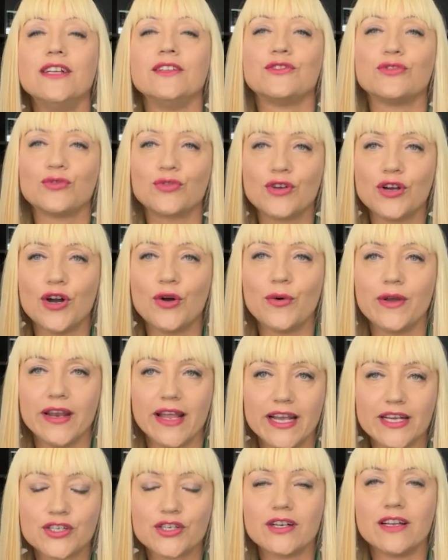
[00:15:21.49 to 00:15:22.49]
to go and
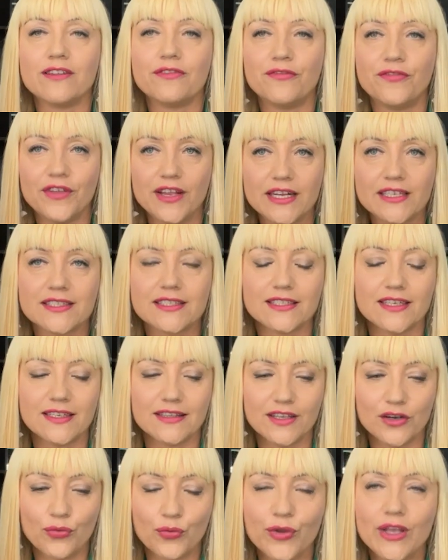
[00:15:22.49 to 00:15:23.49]
actually fix
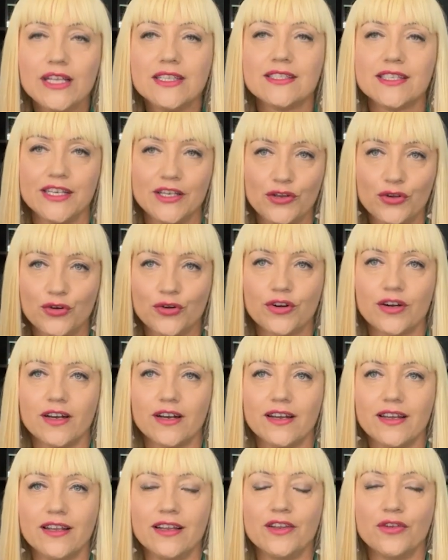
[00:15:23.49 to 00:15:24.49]
the weeds in
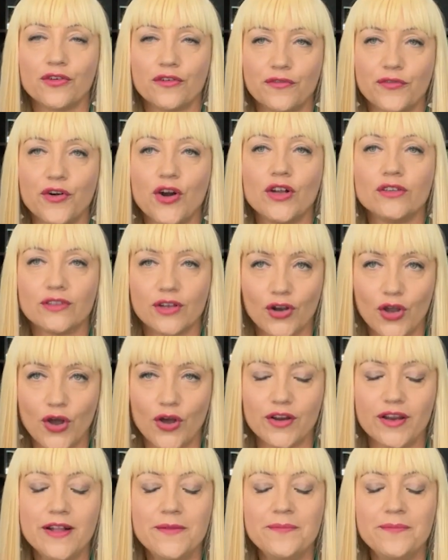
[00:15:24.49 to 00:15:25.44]
your front lawn.